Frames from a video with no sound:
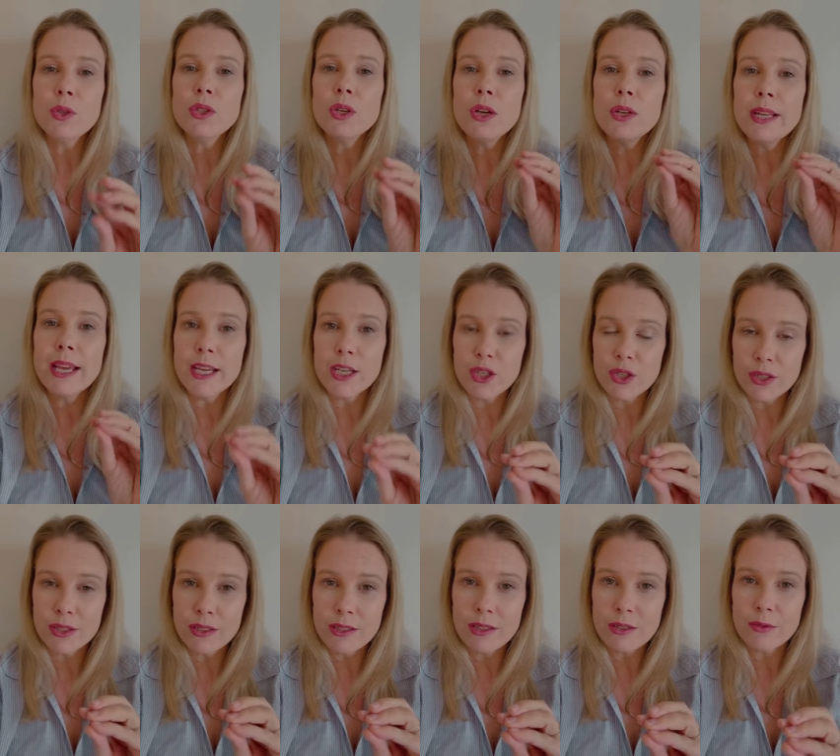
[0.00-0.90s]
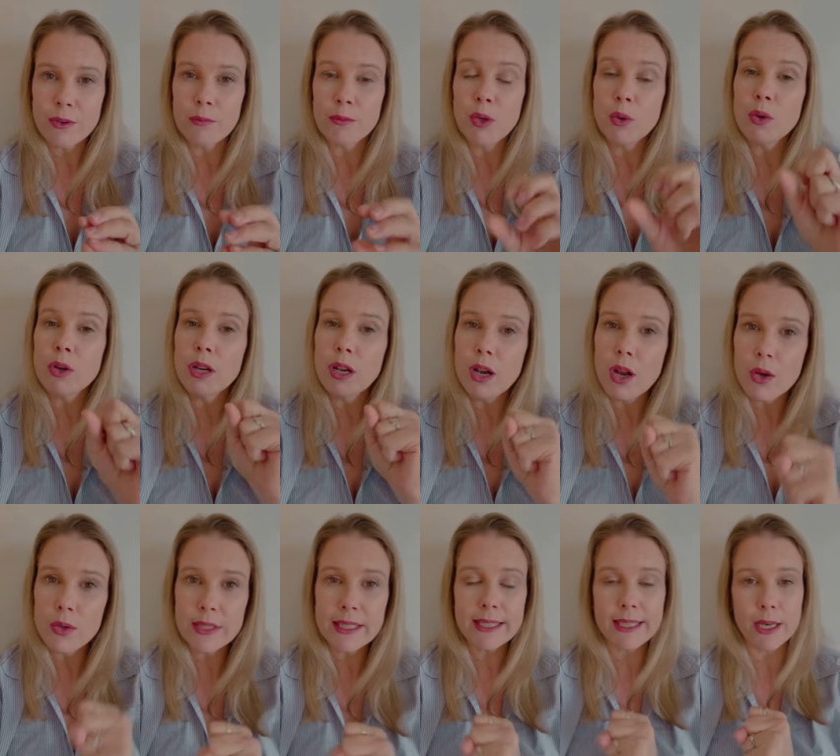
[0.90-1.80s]
donations from your
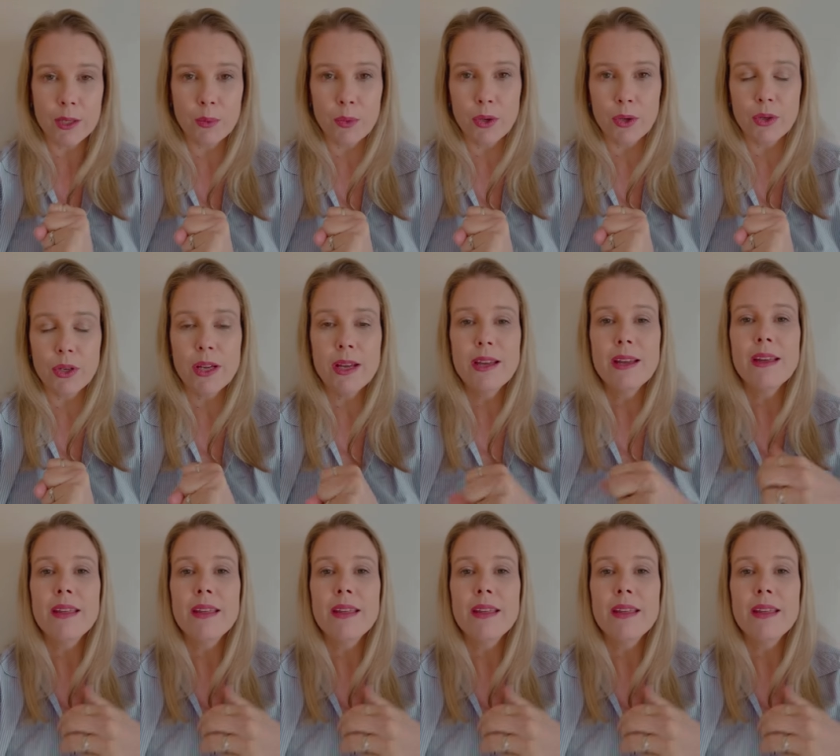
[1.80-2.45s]
close network,